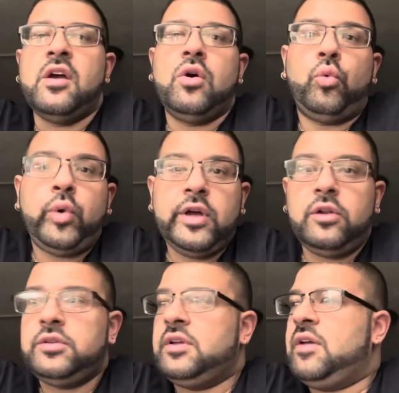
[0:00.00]

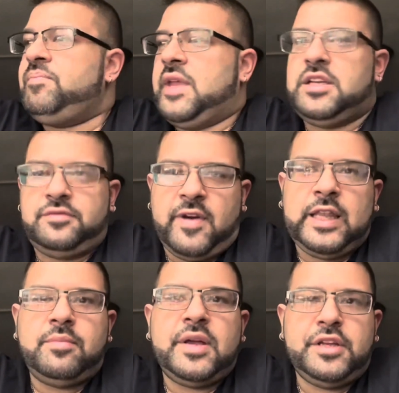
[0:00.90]
Will has
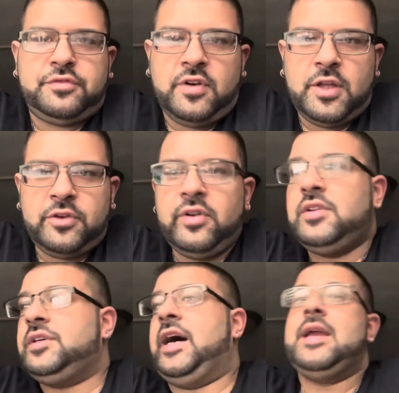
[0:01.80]
finally met his father.
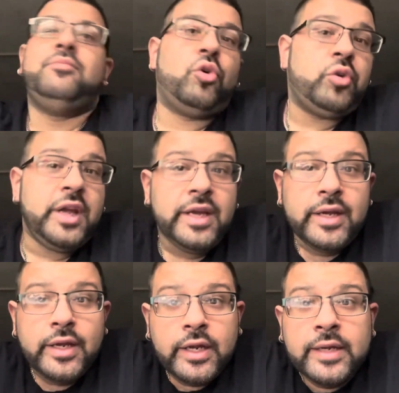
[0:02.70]
I am more
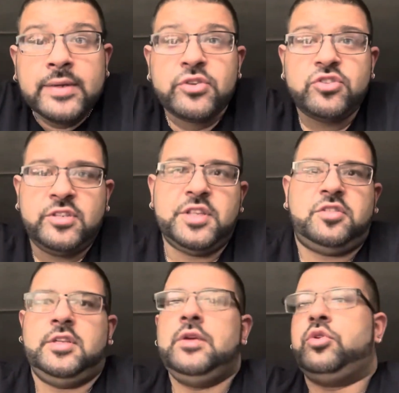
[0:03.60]
interested to
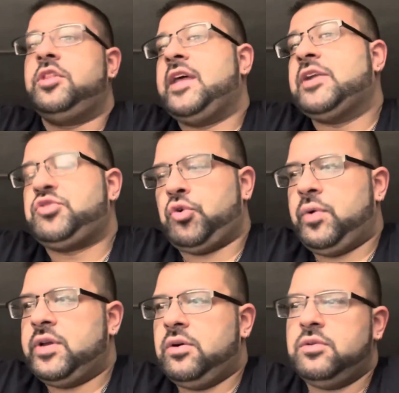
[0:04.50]
see where that
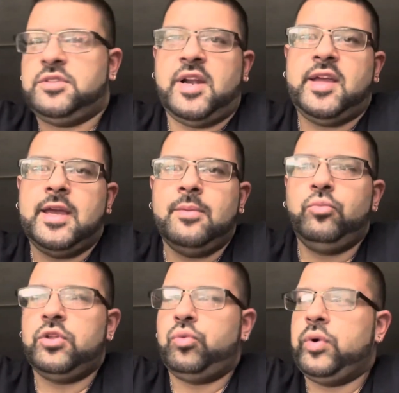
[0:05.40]
story goes than I am
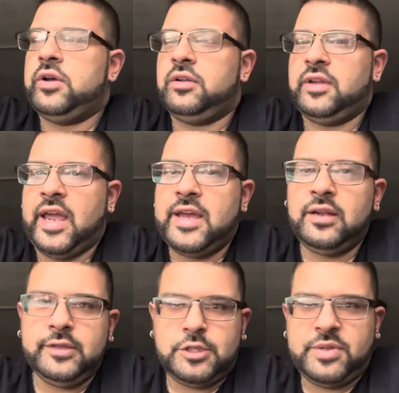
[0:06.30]
with Will and
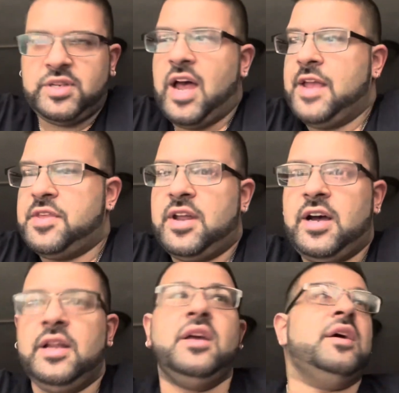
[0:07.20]
Elizabeth tying the
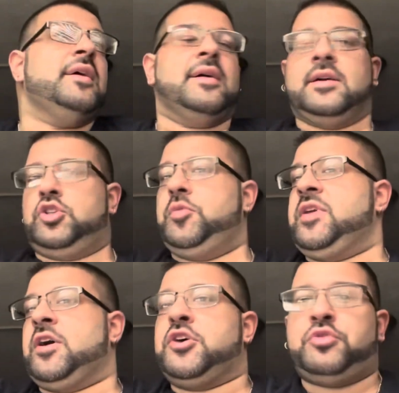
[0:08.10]
knot. To
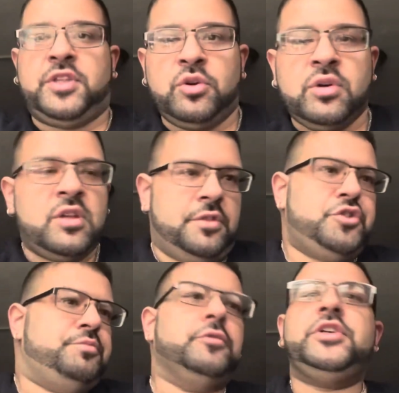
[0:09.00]
be honest with you,
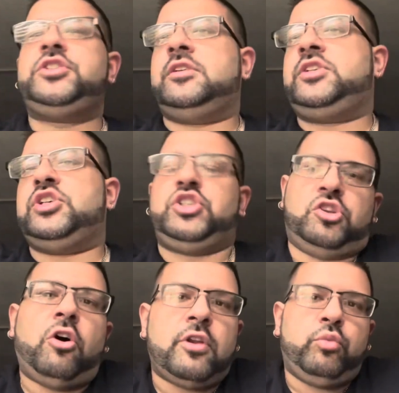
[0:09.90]
this movie should have just
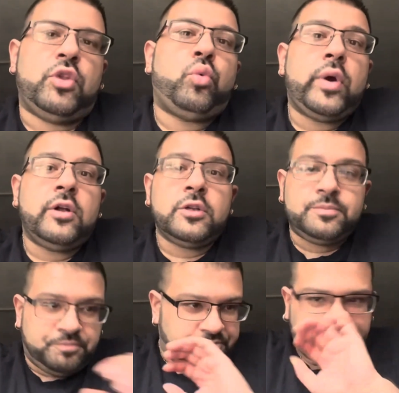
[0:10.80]
started with Will
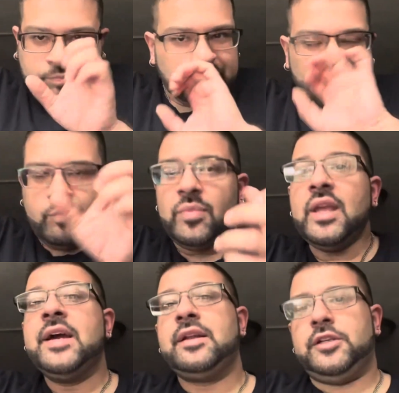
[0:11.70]

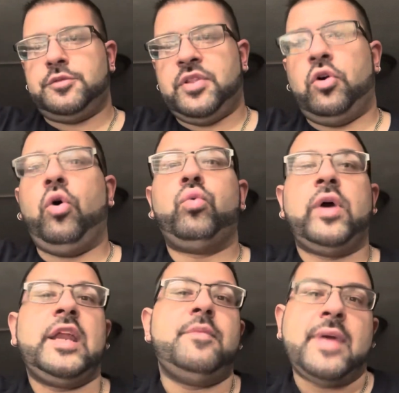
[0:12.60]
and Elizabeth
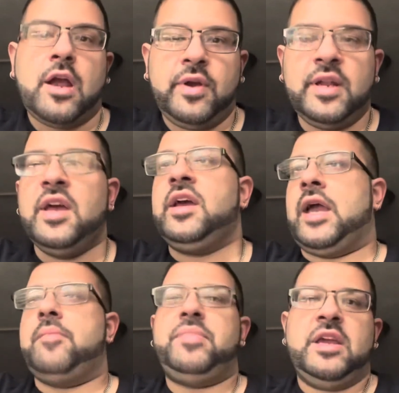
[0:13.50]
already married
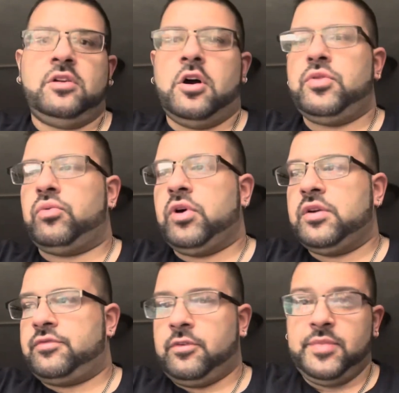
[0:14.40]
and being on the
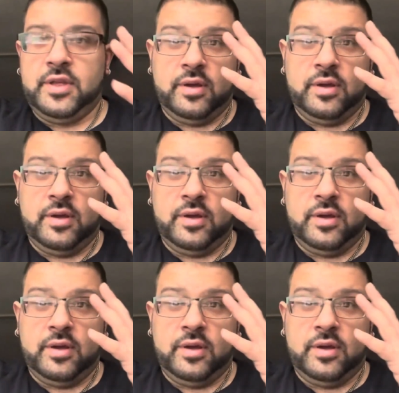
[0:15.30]
run from